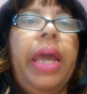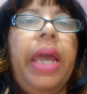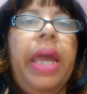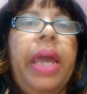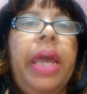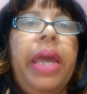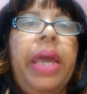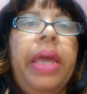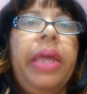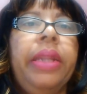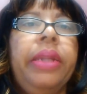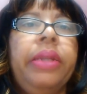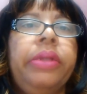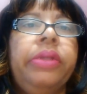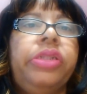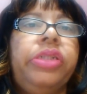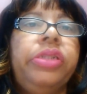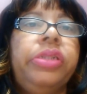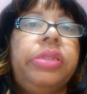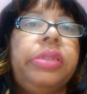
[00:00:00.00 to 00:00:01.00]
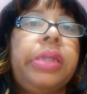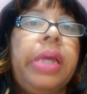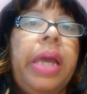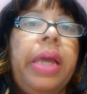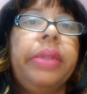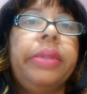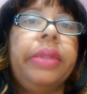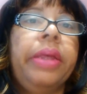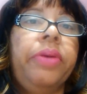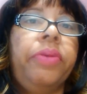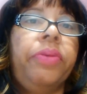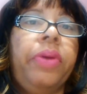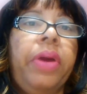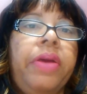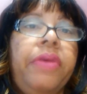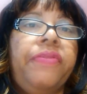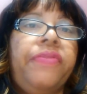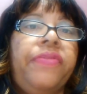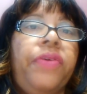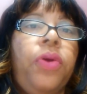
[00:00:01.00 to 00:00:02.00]
And she stayed that
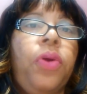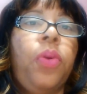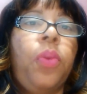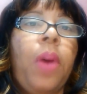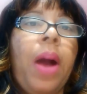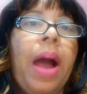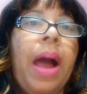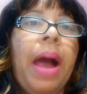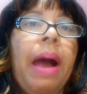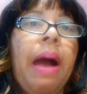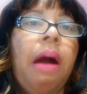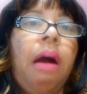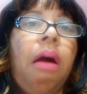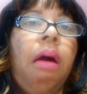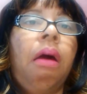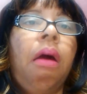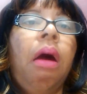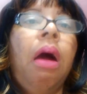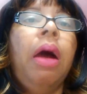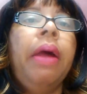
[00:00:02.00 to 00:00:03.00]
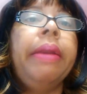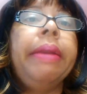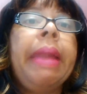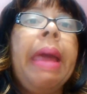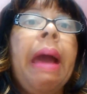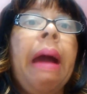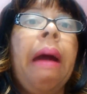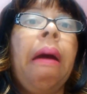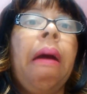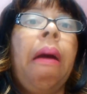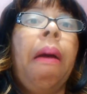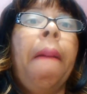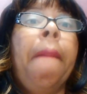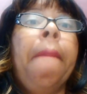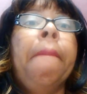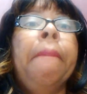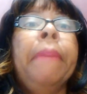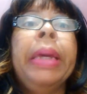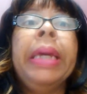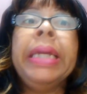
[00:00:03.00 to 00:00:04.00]
way for a while. Now,
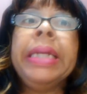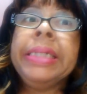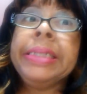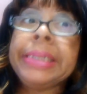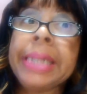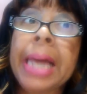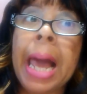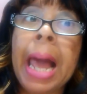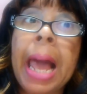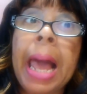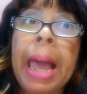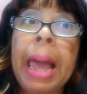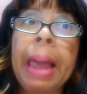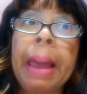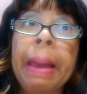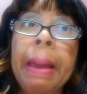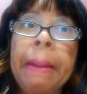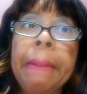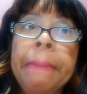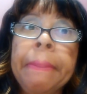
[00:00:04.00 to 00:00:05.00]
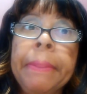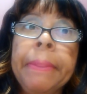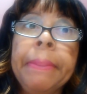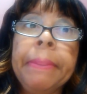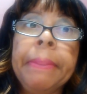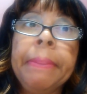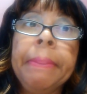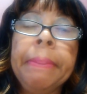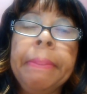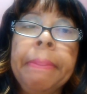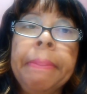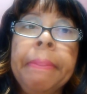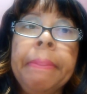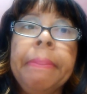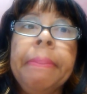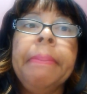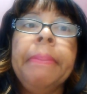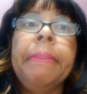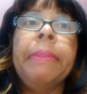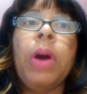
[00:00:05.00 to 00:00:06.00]
meantime,
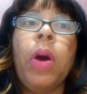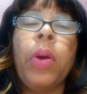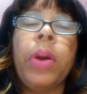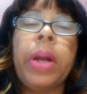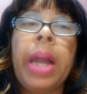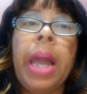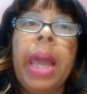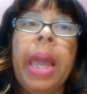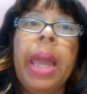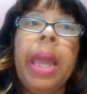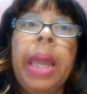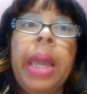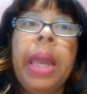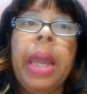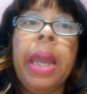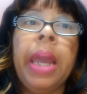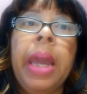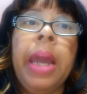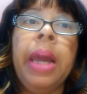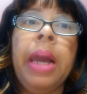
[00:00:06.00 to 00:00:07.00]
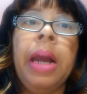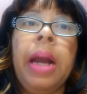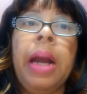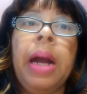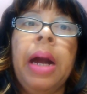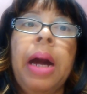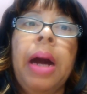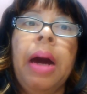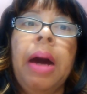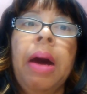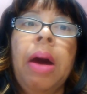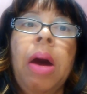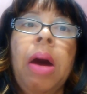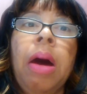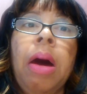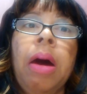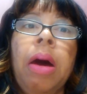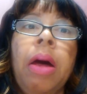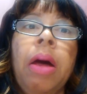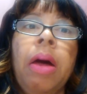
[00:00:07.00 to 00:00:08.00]
okay,
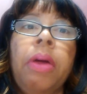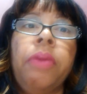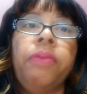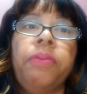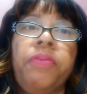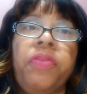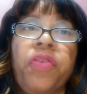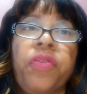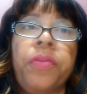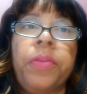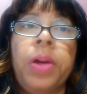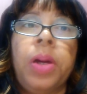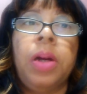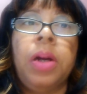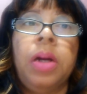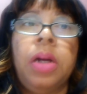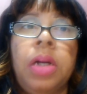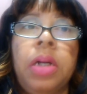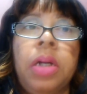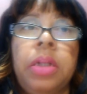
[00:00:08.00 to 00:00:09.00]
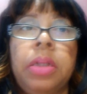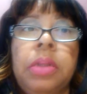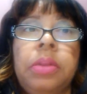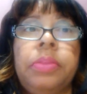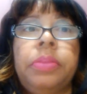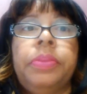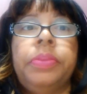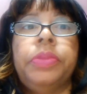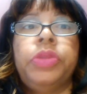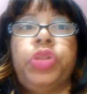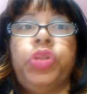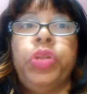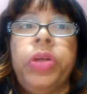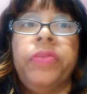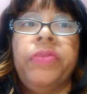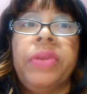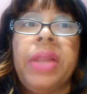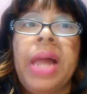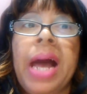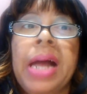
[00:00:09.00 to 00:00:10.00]
from Tree
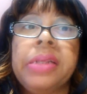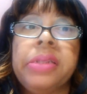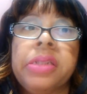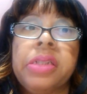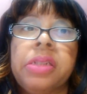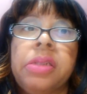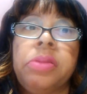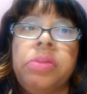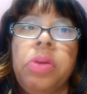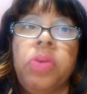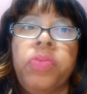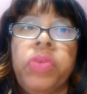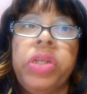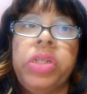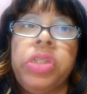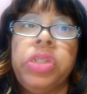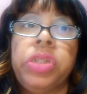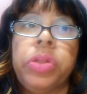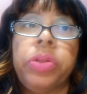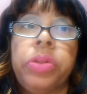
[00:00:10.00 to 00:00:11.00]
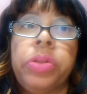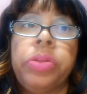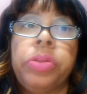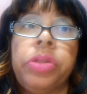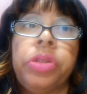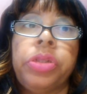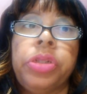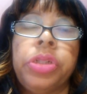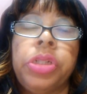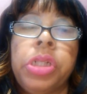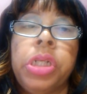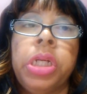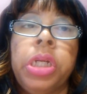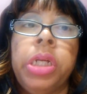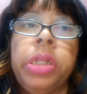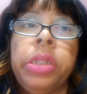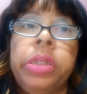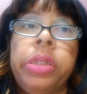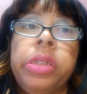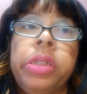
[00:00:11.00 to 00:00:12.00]
of Logic's research,
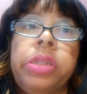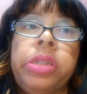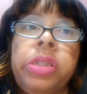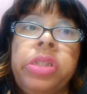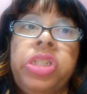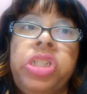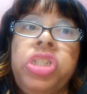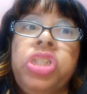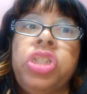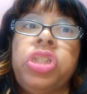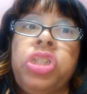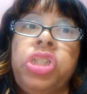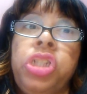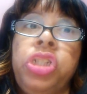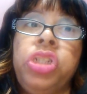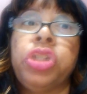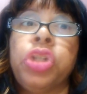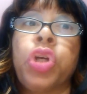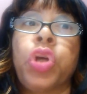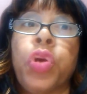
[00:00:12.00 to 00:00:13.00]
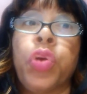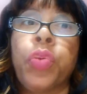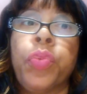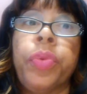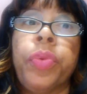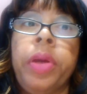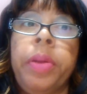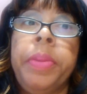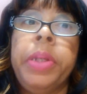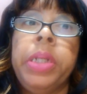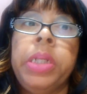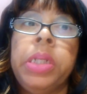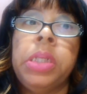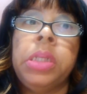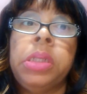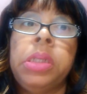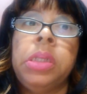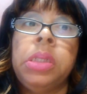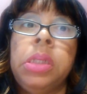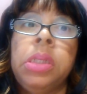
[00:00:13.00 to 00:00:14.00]
she's a
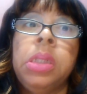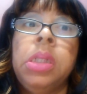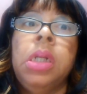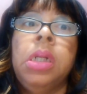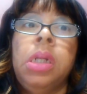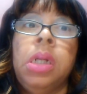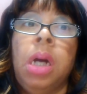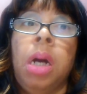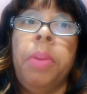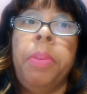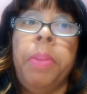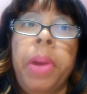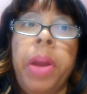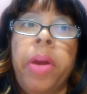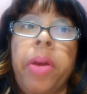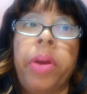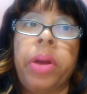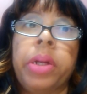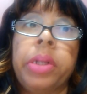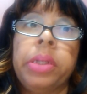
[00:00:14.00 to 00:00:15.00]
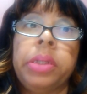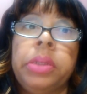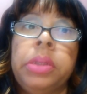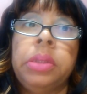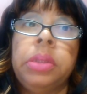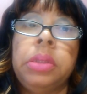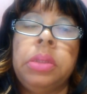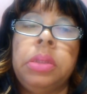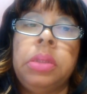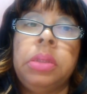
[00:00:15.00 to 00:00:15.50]
Caribbean American.